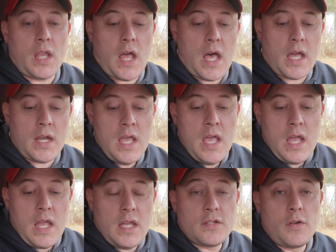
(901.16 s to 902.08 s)
a lot.
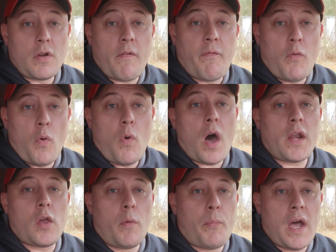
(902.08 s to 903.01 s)
He has done a full
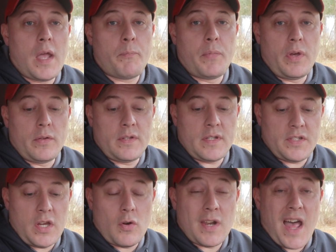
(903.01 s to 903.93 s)
Audiopipe build
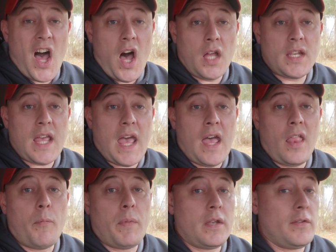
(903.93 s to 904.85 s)
this year in a Honda
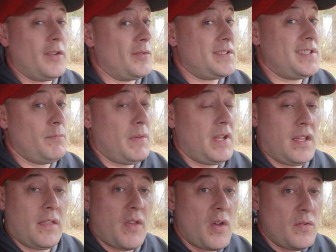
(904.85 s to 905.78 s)
Element. You don't see
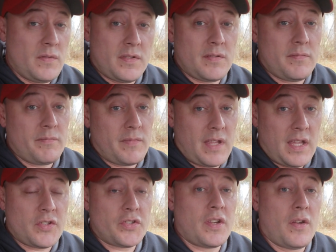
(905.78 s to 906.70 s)
many of those
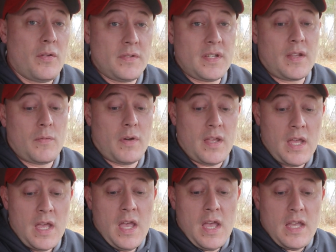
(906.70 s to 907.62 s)
at the shows anyway.
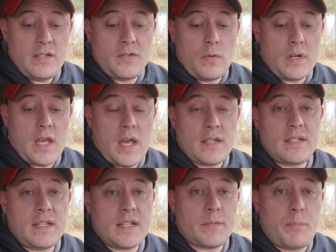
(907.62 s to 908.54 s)
He's doing
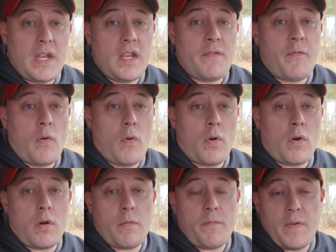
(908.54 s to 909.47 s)
6
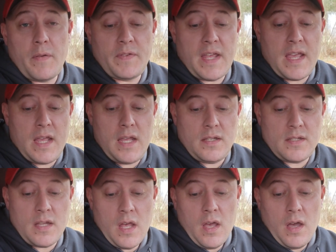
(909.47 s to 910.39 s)
BD4
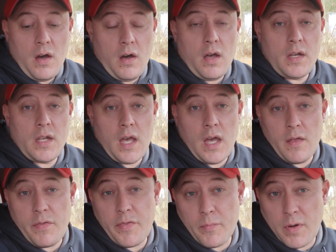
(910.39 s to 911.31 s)
15s on
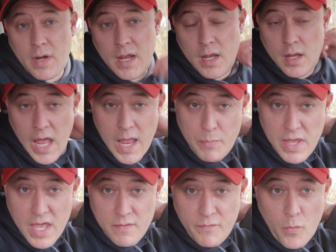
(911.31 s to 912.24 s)
3
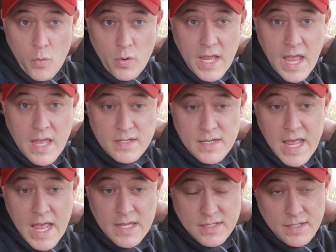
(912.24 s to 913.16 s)
APN 4Ks and
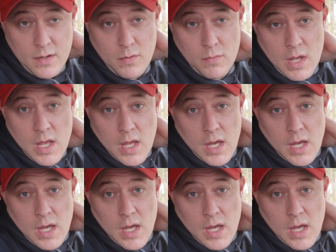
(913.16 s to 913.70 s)
that. So